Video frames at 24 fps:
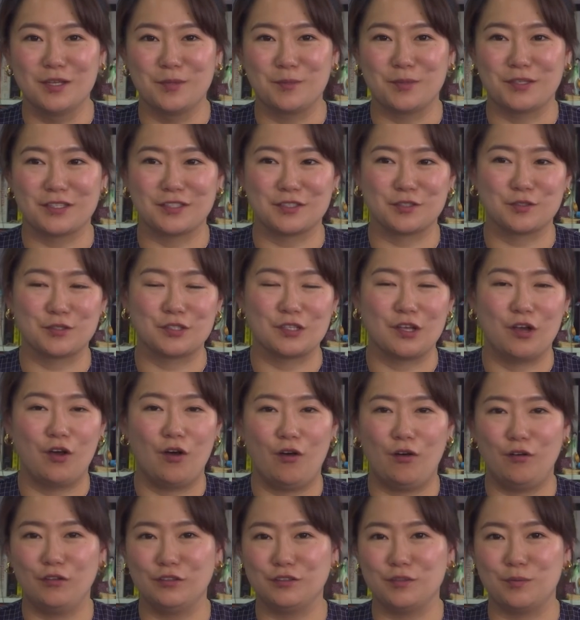because
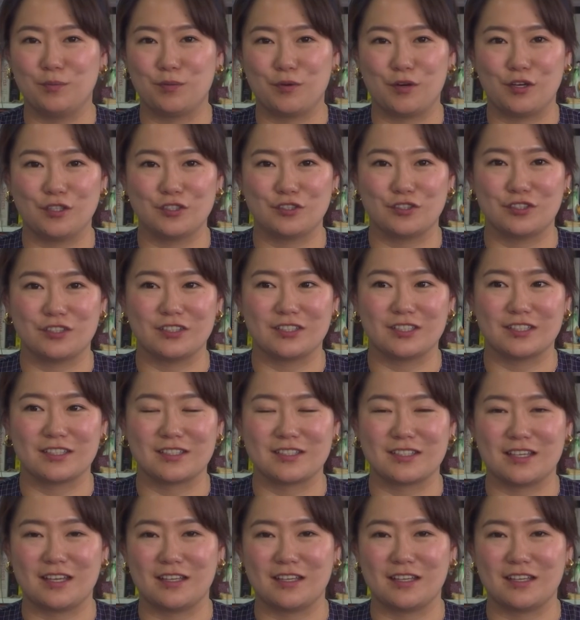all the projects